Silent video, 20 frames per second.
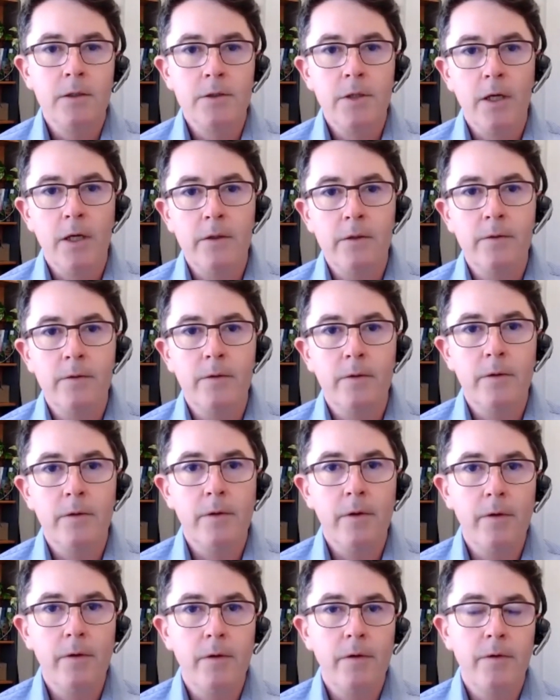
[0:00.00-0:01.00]
So
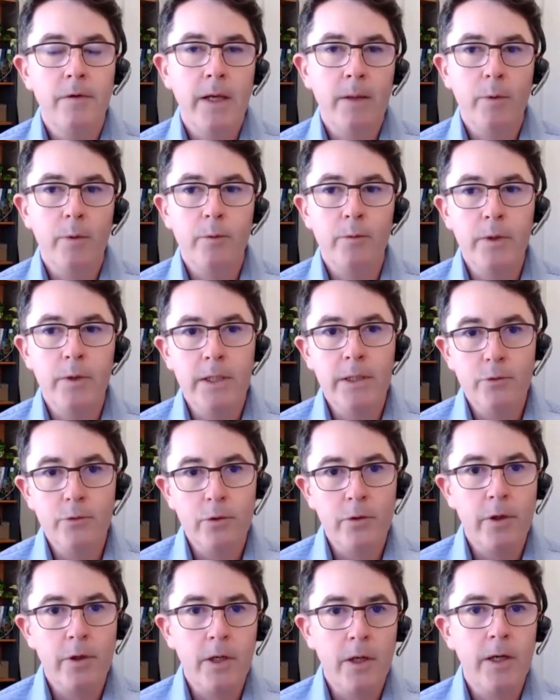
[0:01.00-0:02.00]
that will really
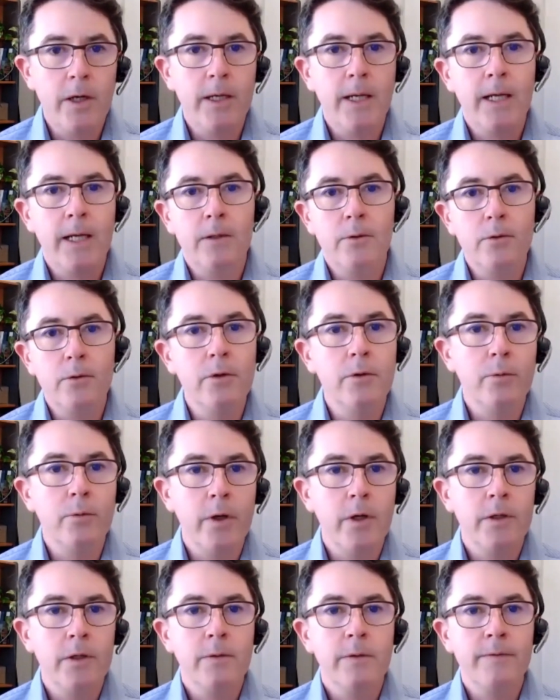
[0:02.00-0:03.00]
draw a line under all the
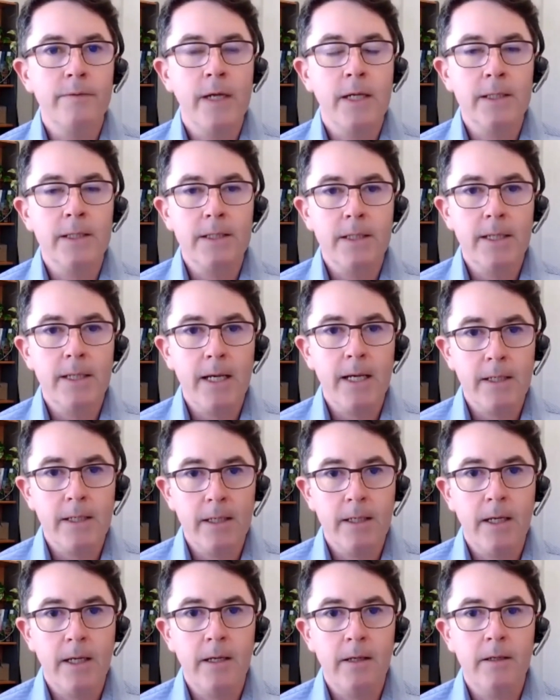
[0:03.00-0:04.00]
work that we've done to date
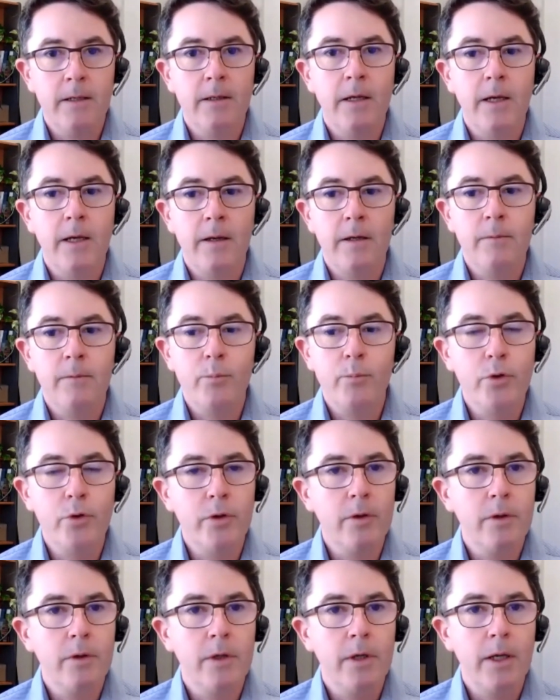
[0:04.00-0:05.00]
and
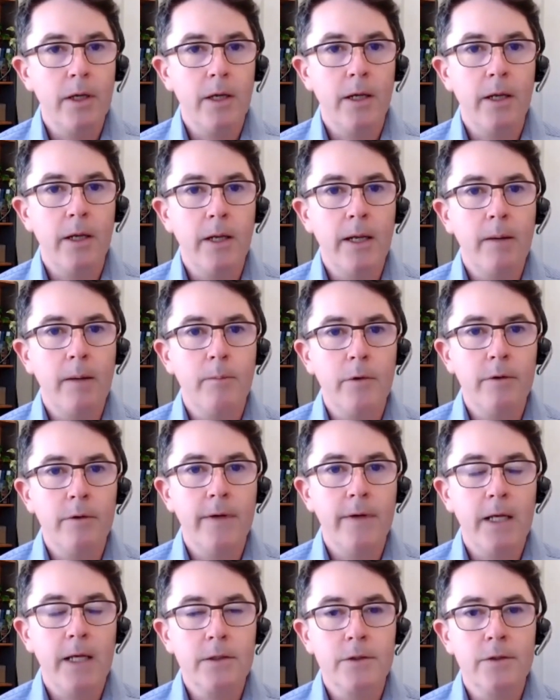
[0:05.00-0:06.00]
put a number of
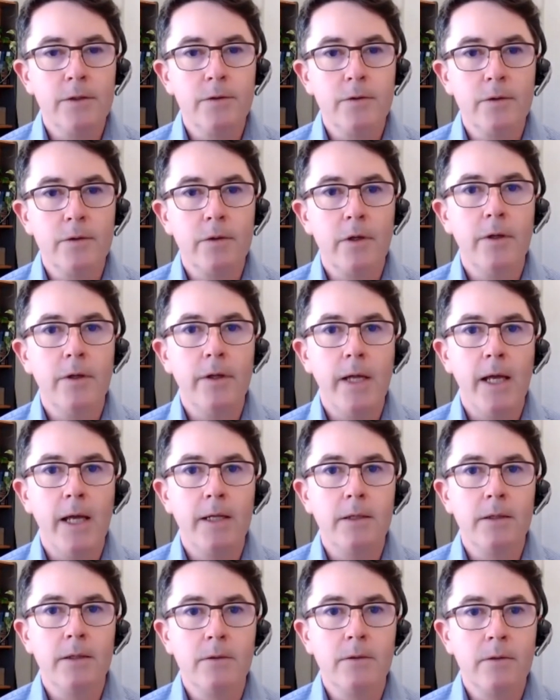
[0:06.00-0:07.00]
ounces on
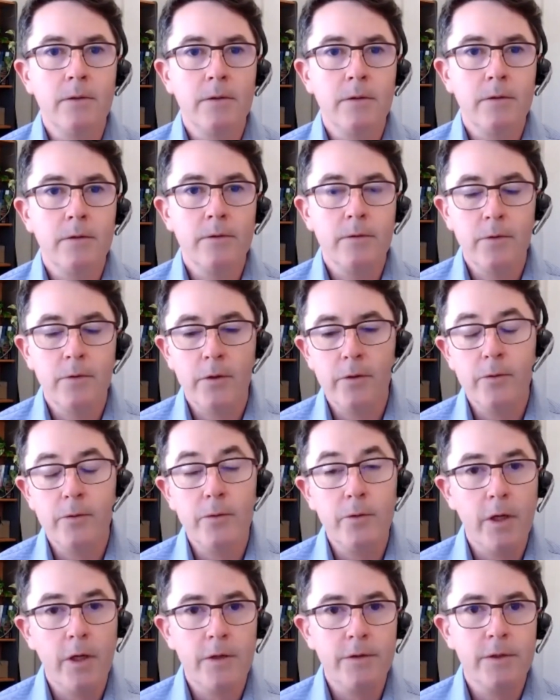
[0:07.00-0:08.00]
that on
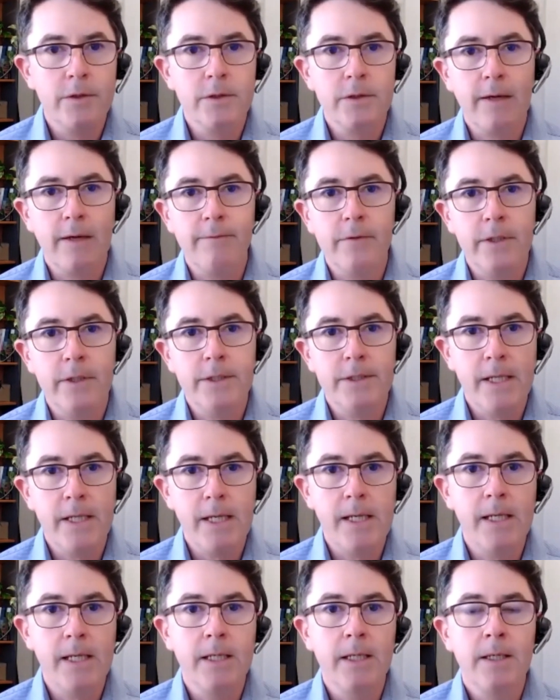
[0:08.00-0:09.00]
all those discoveries
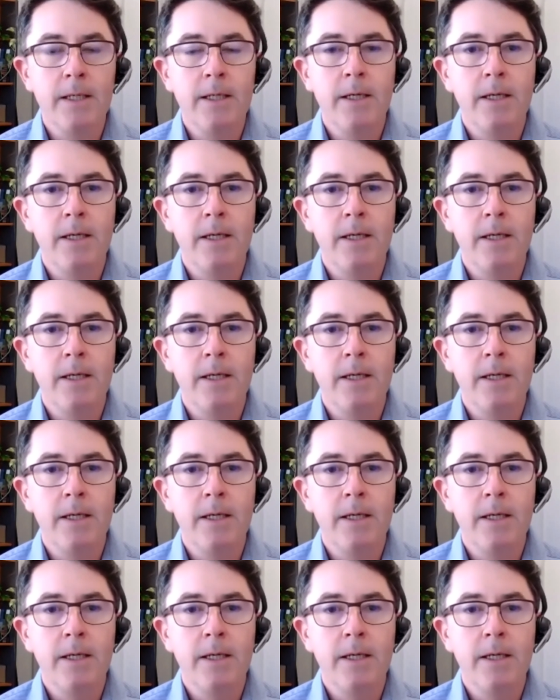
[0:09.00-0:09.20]
there,